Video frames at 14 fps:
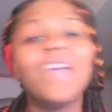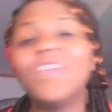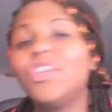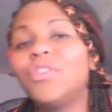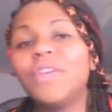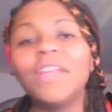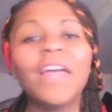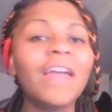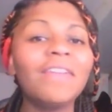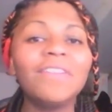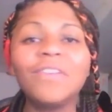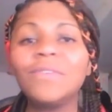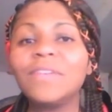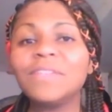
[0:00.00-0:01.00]
You cannot have
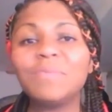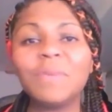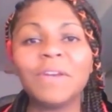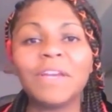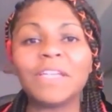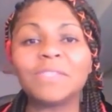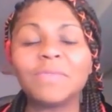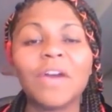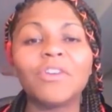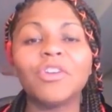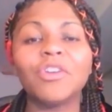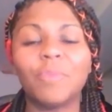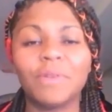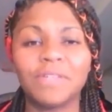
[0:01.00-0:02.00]
a new experience without
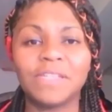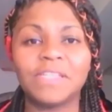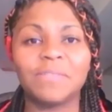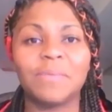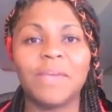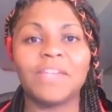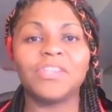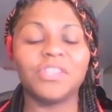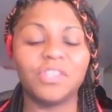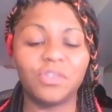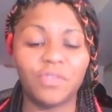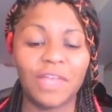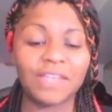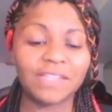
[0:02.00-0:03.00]
your participation.
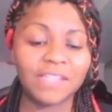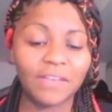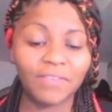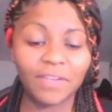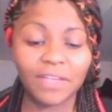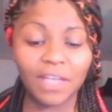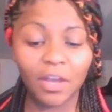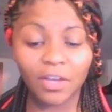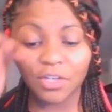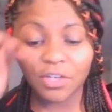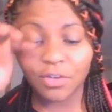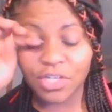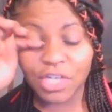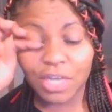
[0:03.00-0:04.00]
So that's definitely on
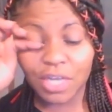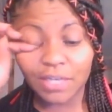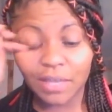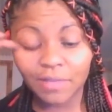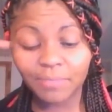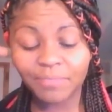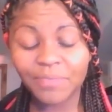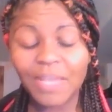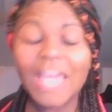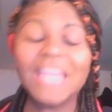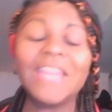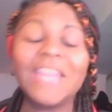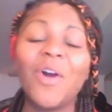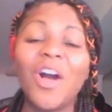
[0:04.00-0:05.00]
your agenda.
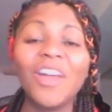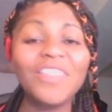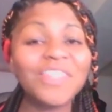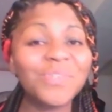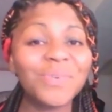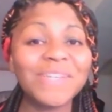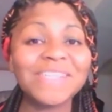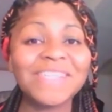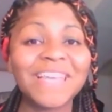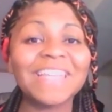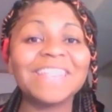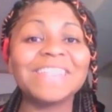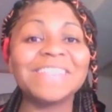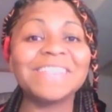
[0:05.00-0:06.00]
Now, on the
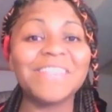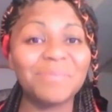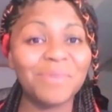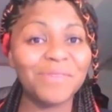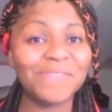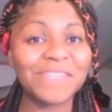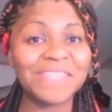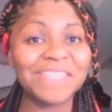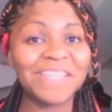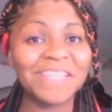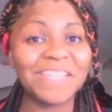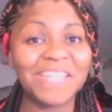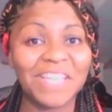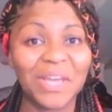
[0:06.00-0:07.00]
22nd, the sun moves into
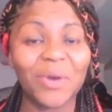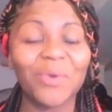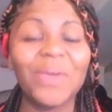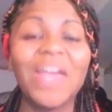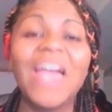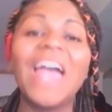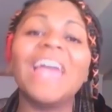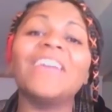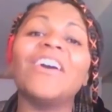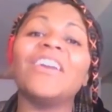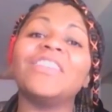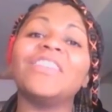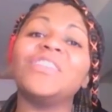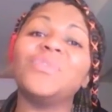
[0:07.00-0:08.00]
Leo, and
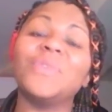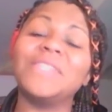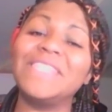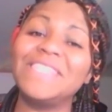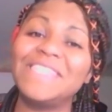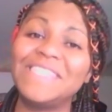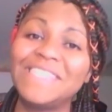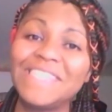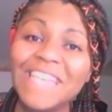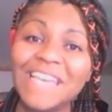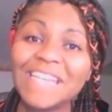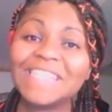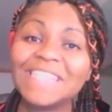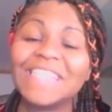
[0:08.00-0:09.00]
on the
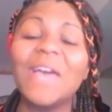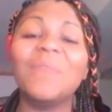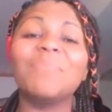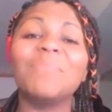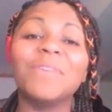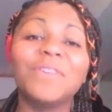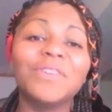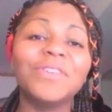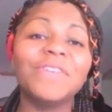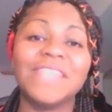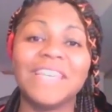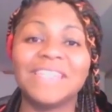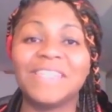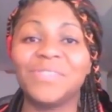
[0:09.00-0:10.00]
26th, Mercury
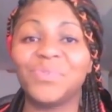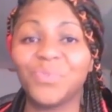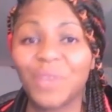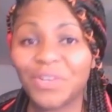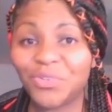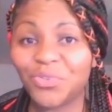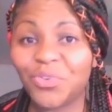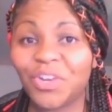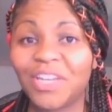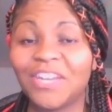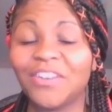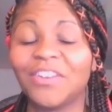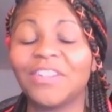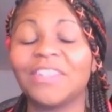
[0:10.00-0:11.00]
takes its retrograde
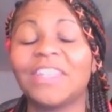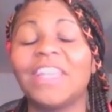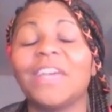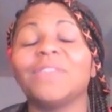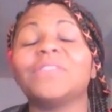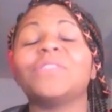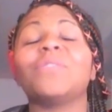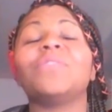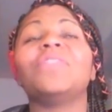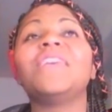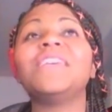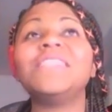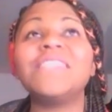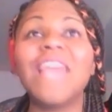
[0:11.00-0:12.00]
here in Leo. So,
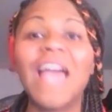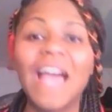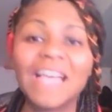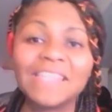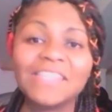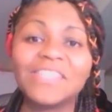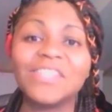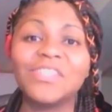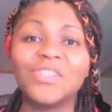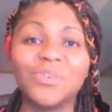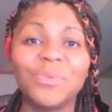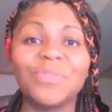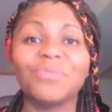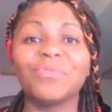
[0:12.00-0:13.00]
this has to
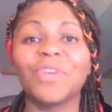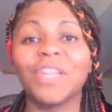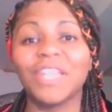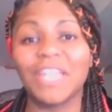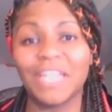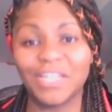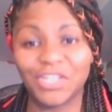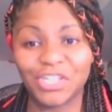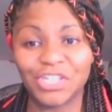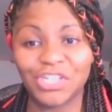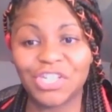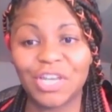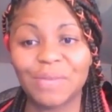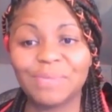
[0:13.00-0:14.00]
do with
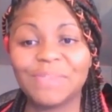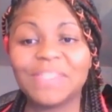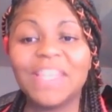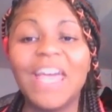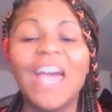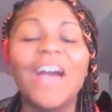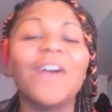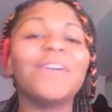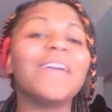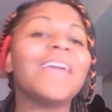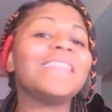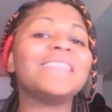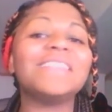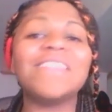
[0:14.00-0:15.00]
relationships.
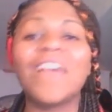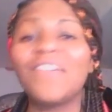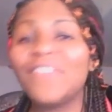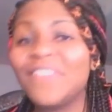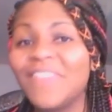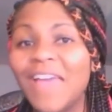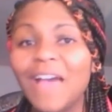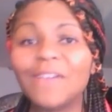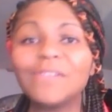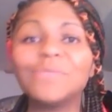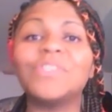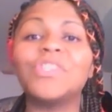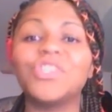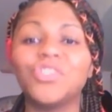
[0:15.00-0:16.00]
Okay, the seventh house,
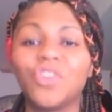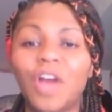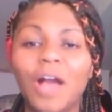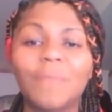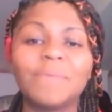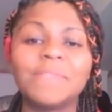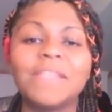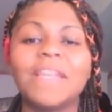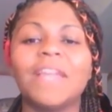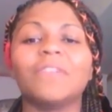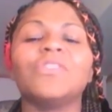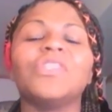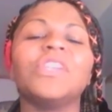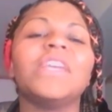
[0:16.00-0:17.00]
which is your opposite
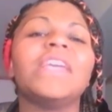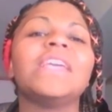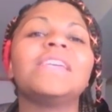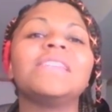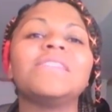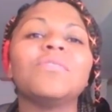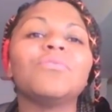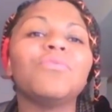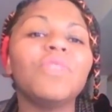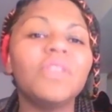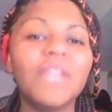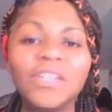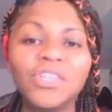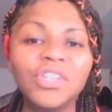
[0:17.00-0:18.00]
energy, is
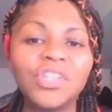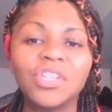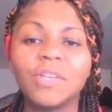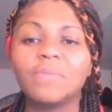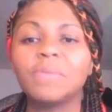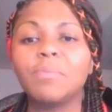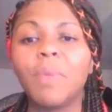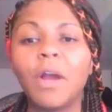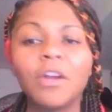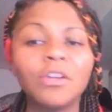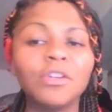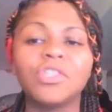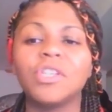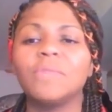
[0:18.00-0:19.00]
relationships,
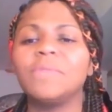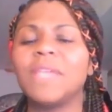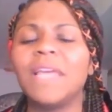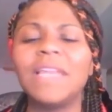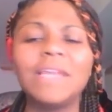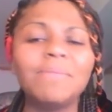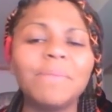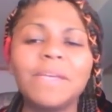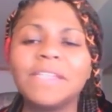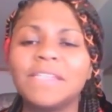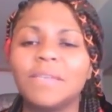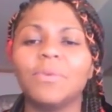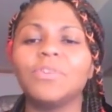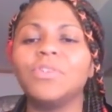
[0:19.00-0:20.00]
partnerships, any place
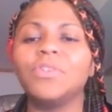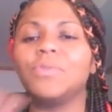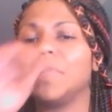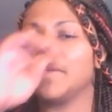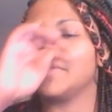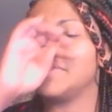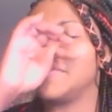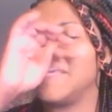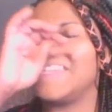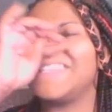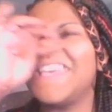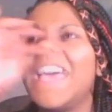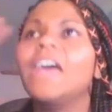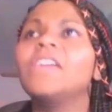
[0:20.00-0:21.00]
that we're doing those
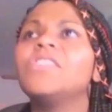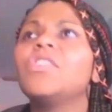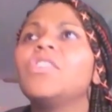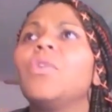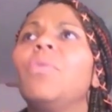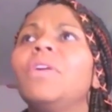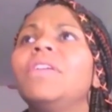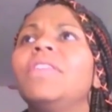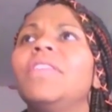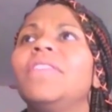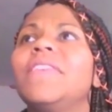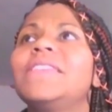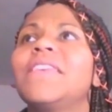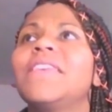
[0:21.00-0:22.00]
things. So, one of the
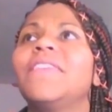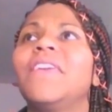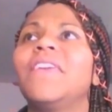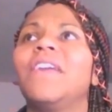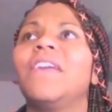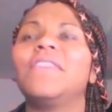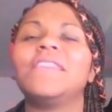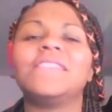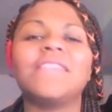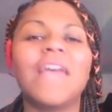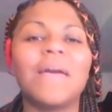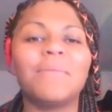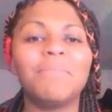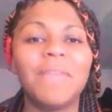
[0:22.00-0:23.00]
things I think of is
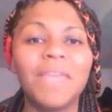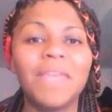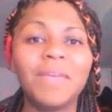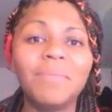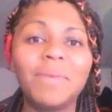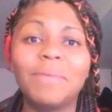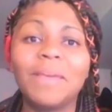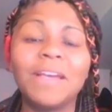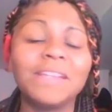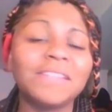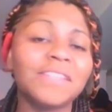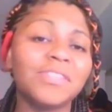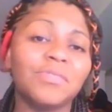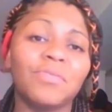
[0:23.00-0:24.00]
that maybe
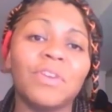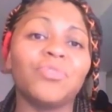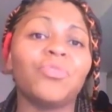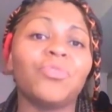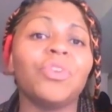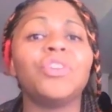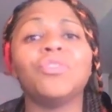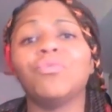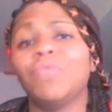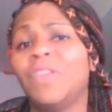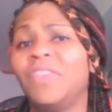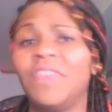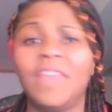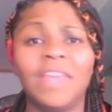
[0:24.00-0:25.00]
because it's a retrograde, you're
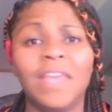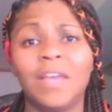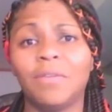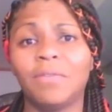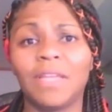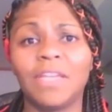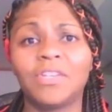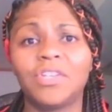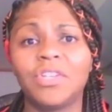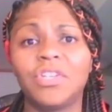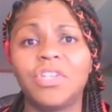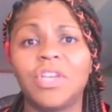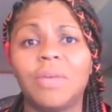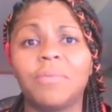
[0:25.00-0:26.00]
rethinking a
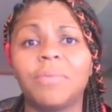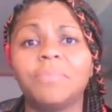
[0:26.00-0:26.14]
relationship